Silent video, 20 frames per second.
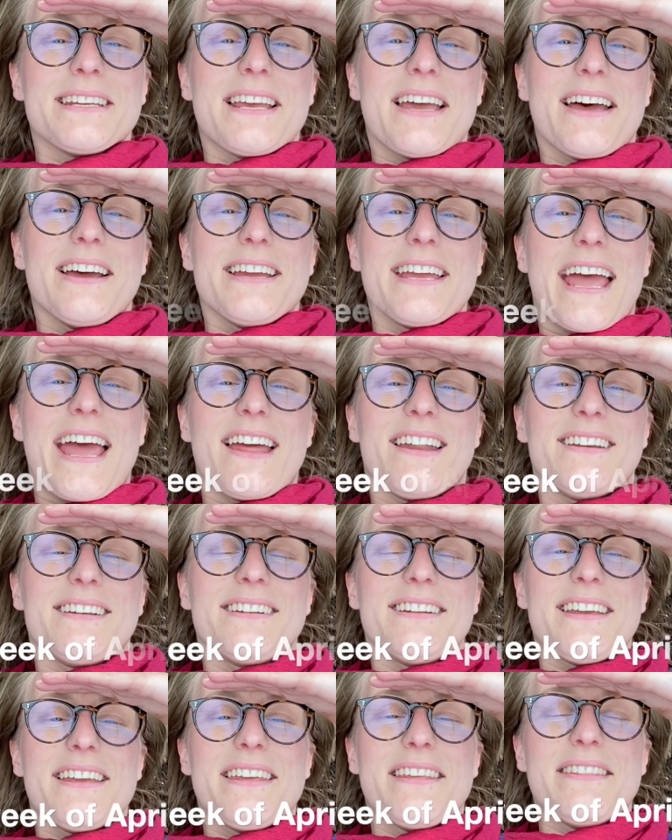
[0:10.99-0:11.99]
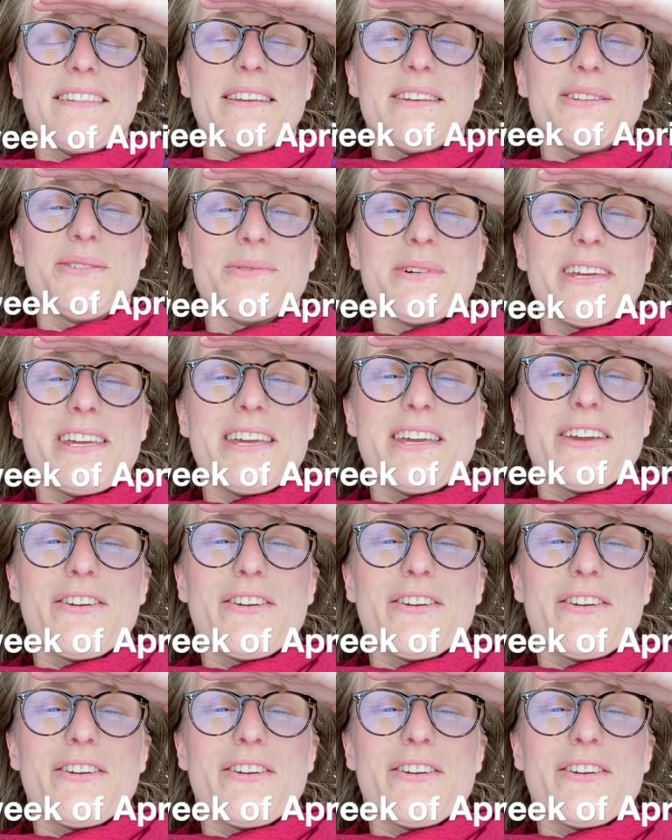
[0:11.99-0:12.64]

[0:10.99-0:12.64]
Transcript: again this week